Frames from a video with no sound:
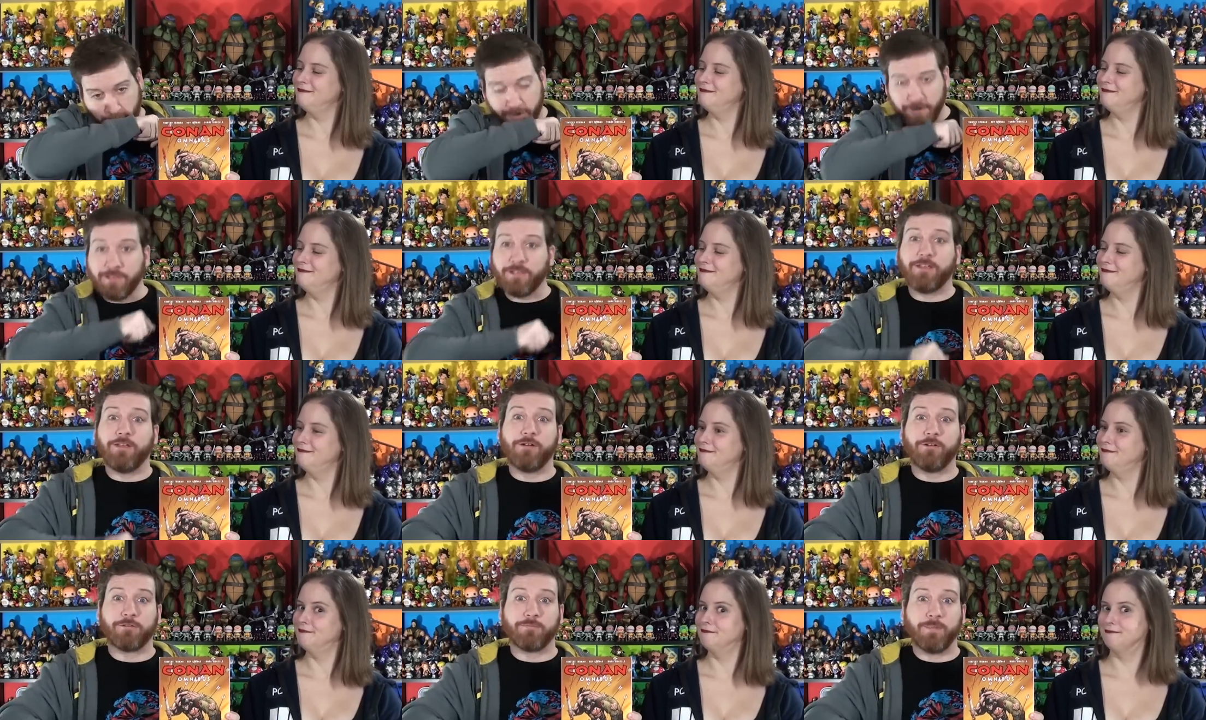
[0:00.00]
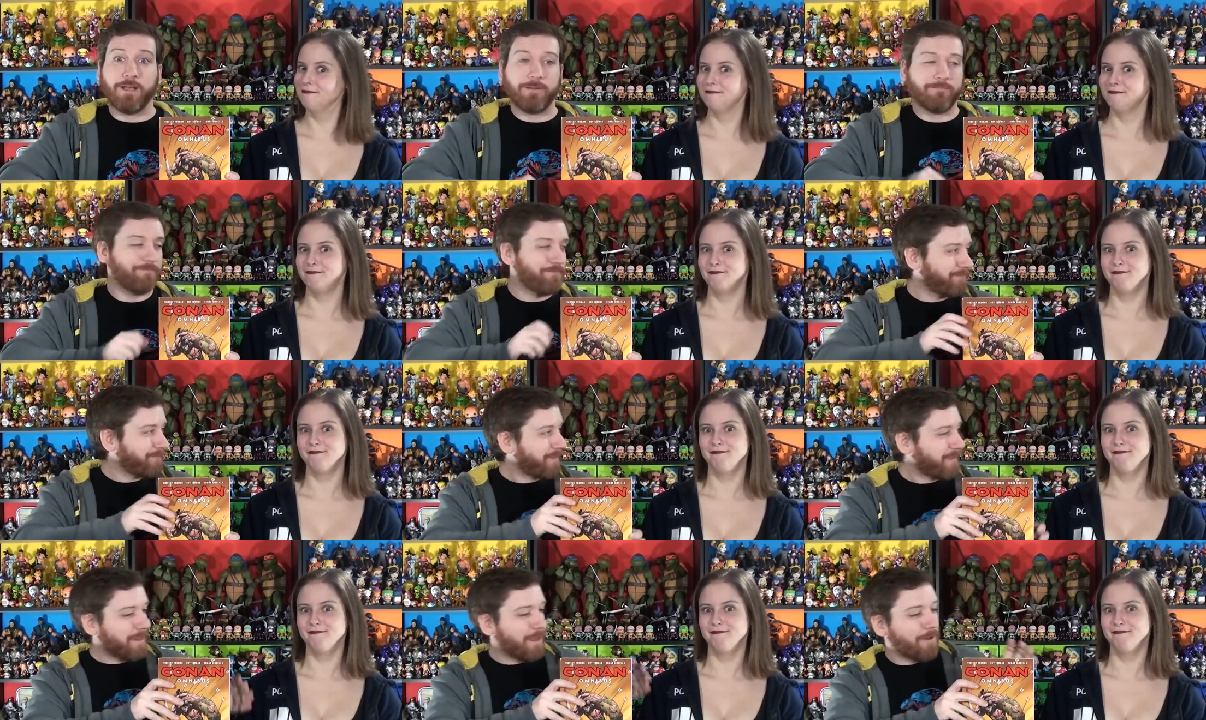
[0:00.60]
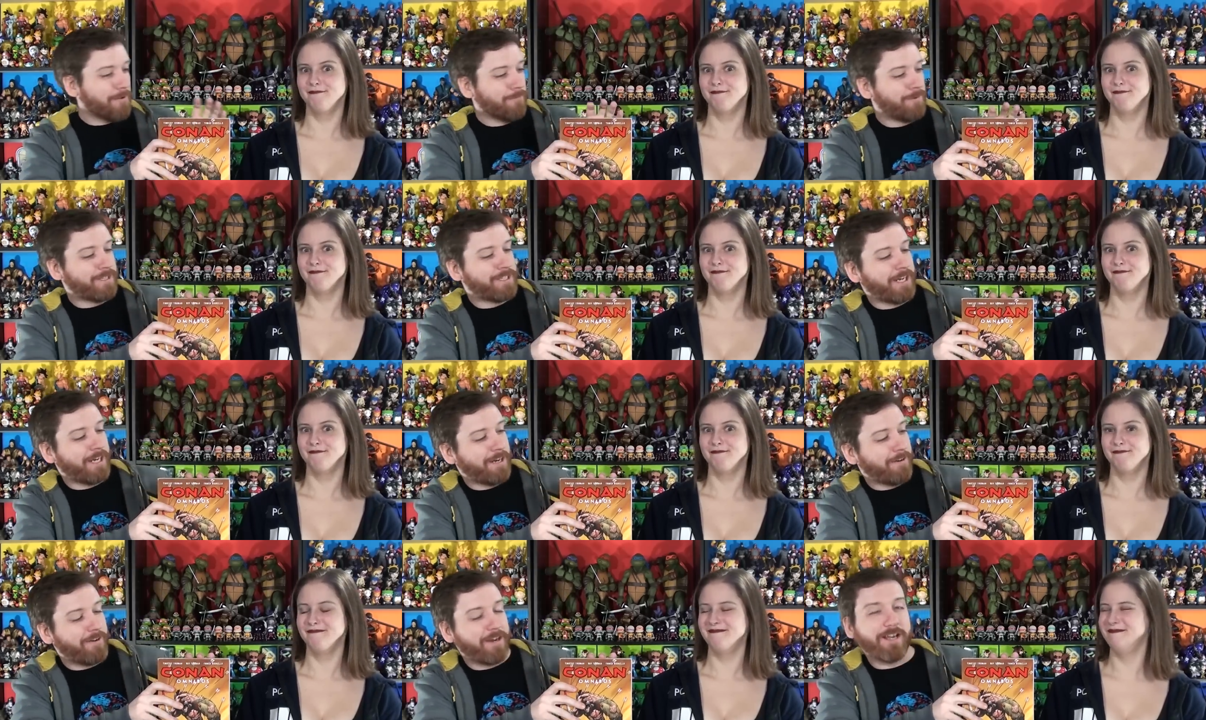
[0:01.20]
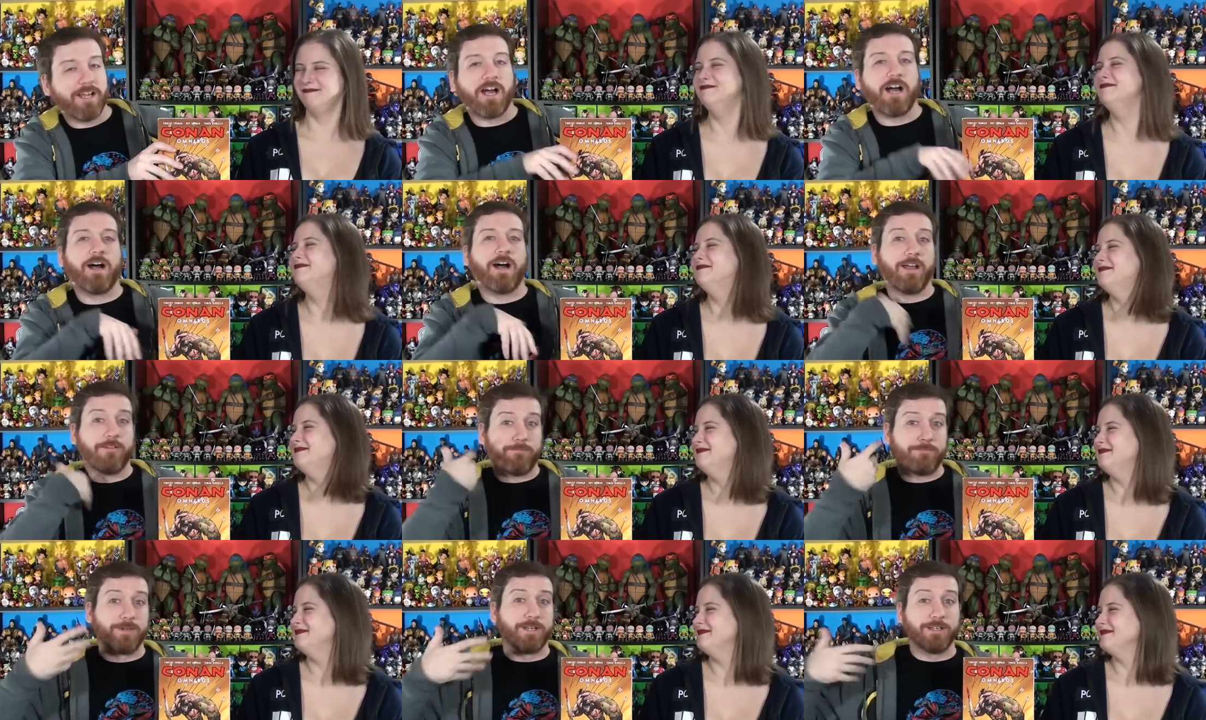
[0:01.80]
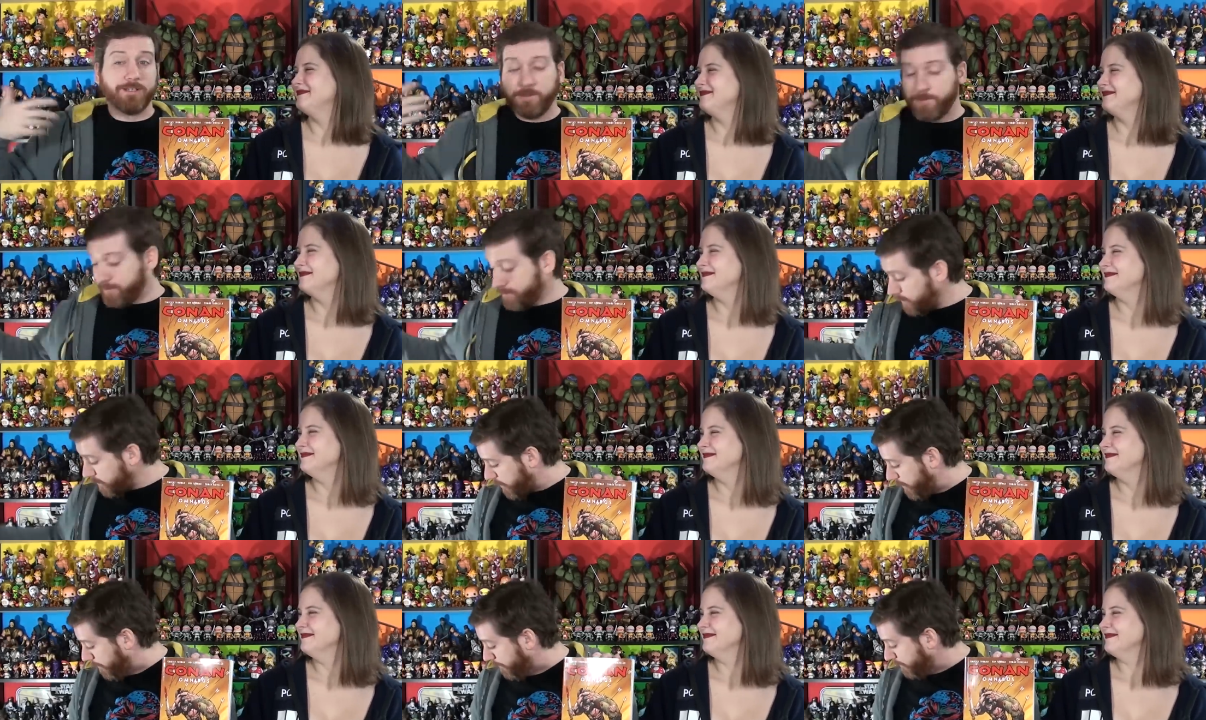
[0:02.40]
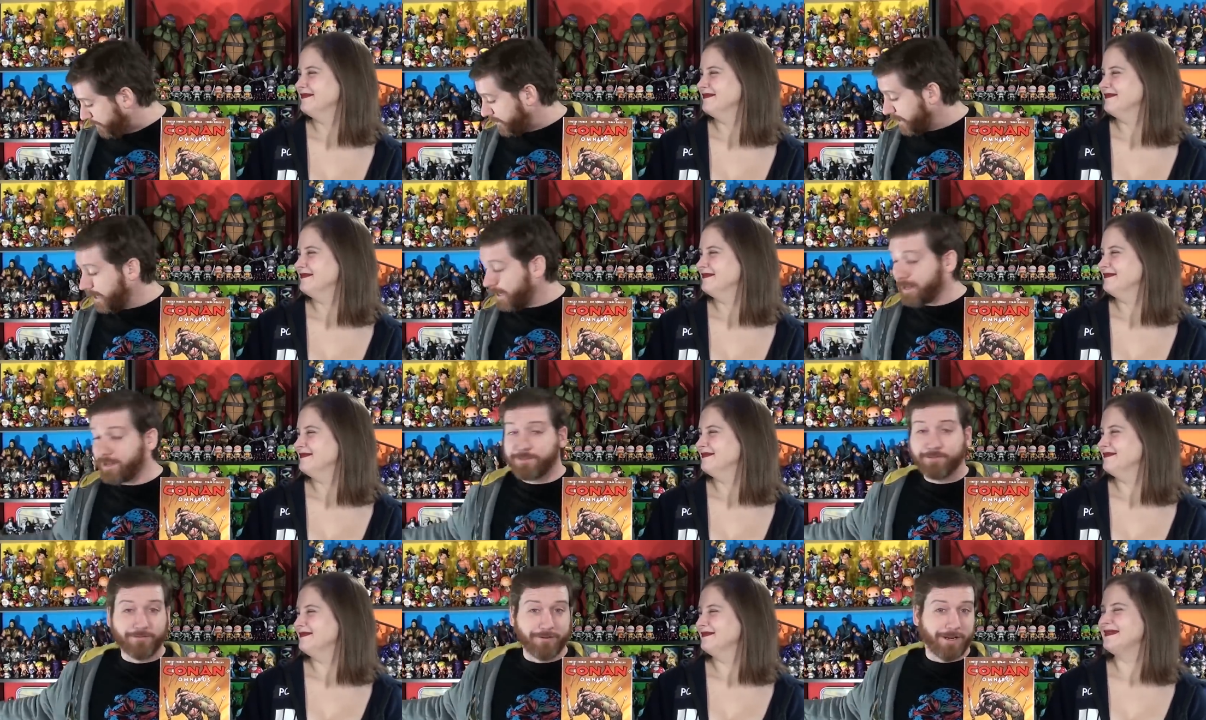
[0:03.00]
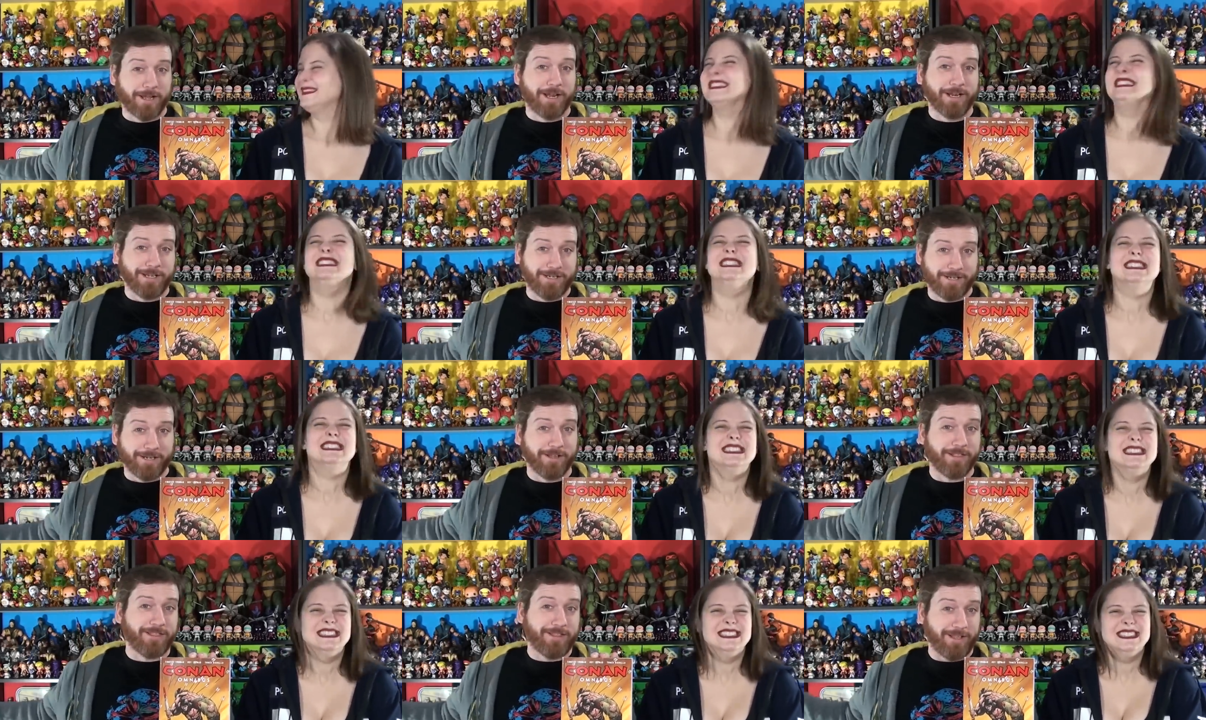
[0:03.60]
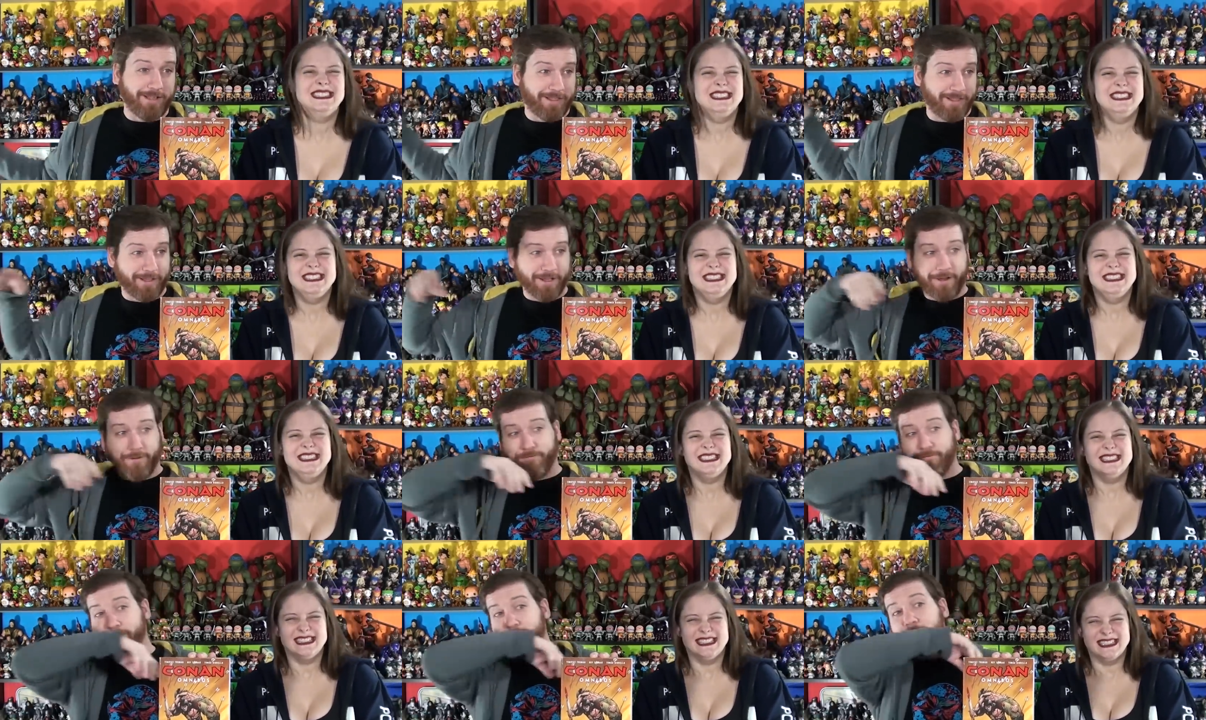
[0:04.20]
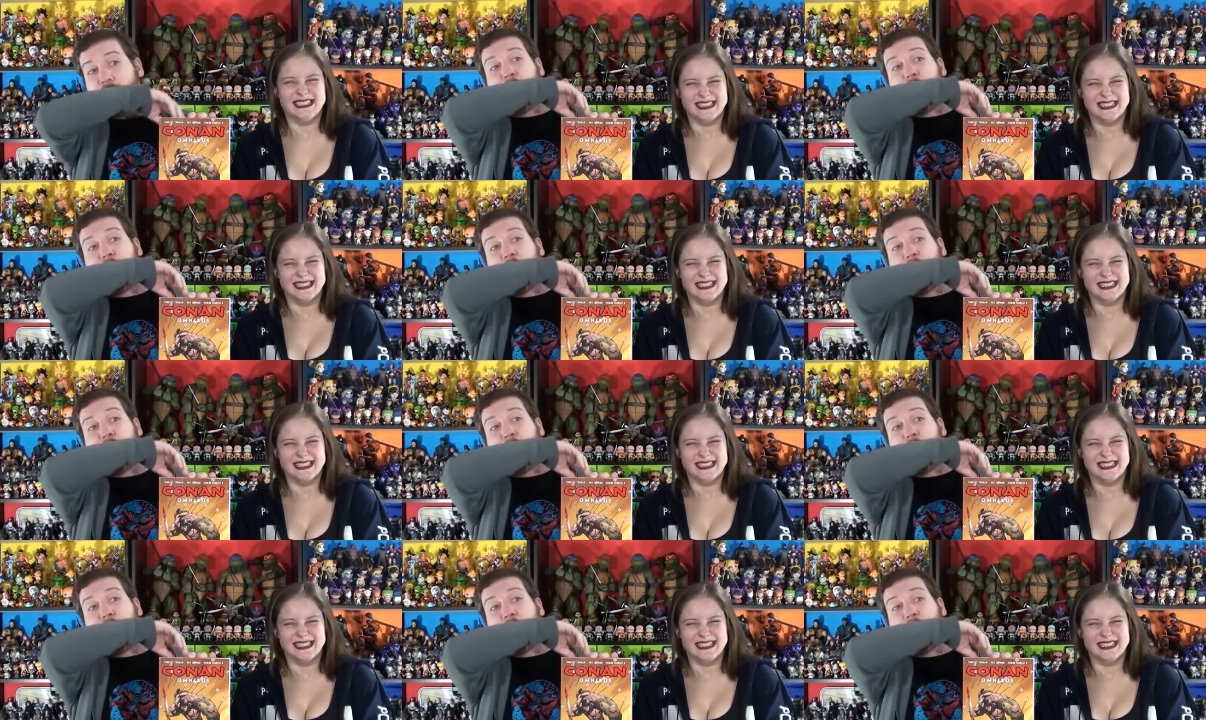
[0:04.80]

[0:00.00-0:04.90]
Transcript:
Speaker 1: Excuse me. Which I never get. I've been digging through a lot of dusty stuff.